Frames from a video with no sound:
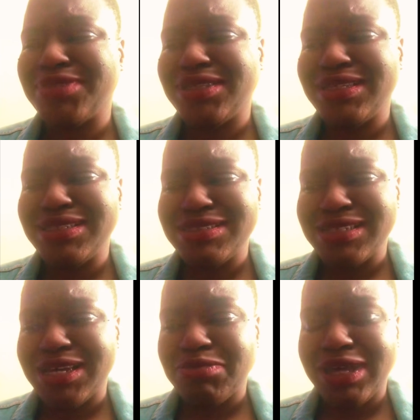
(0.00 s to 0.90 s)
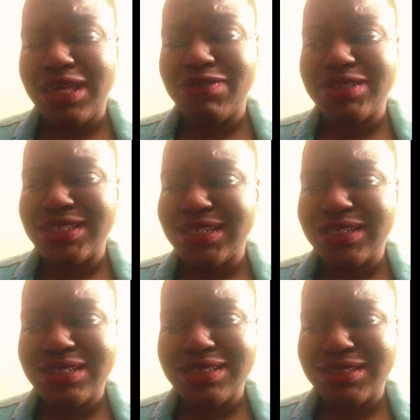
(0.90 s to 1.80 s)
Anytime I ever
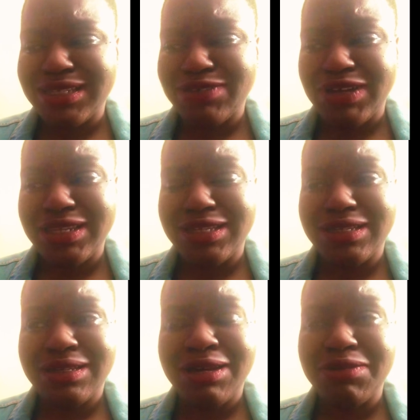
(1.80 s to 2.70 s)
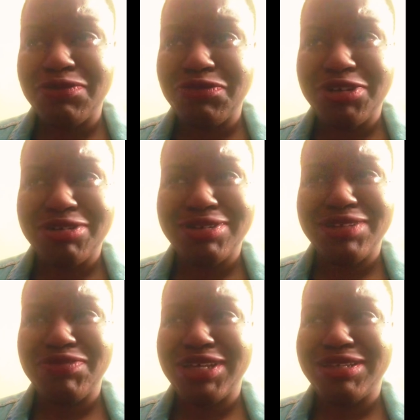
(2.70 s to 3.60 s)
needed anything, if I needed comfort,
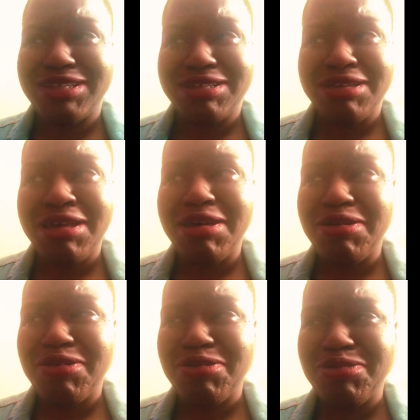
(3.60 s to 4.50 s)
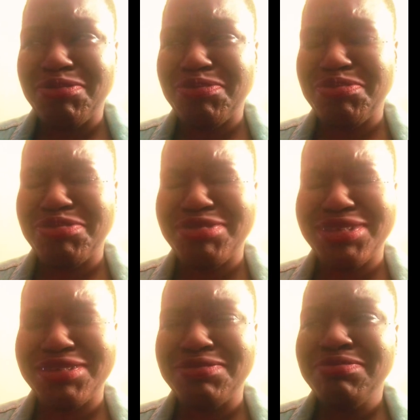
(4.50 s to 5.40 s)
if I needed help,
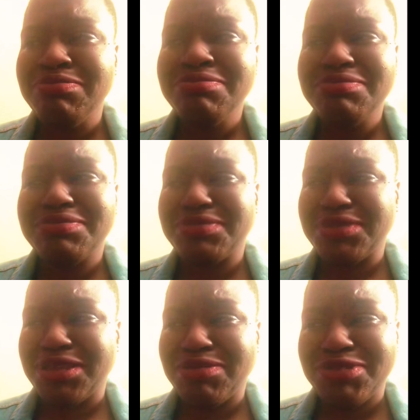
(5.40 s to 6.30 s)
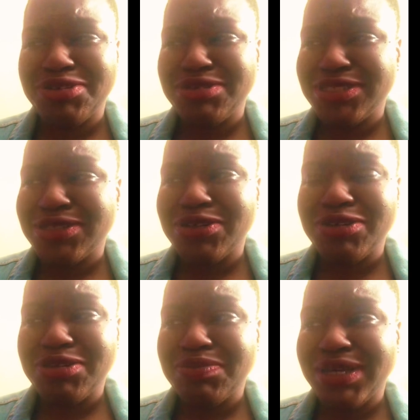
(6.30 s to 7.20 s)
I would always
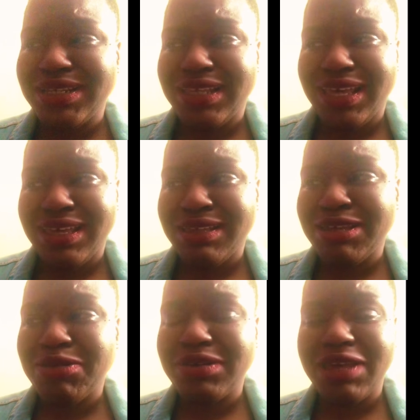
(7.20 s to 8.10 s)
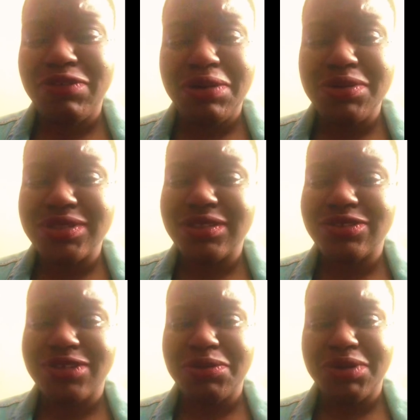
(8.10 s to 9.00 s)
call on my dad. Whenever I was in
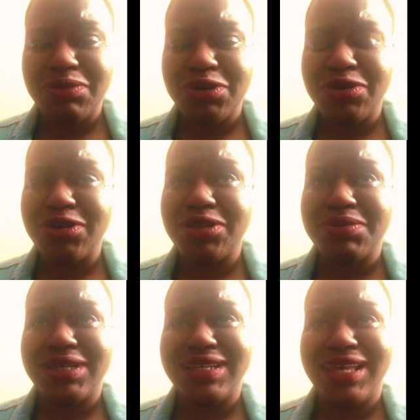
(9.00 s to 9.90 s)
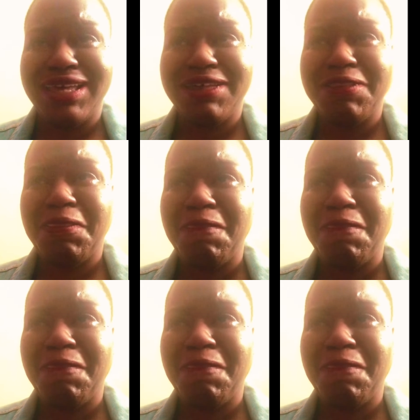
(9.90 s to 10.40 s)
trouble, I would call on my dad.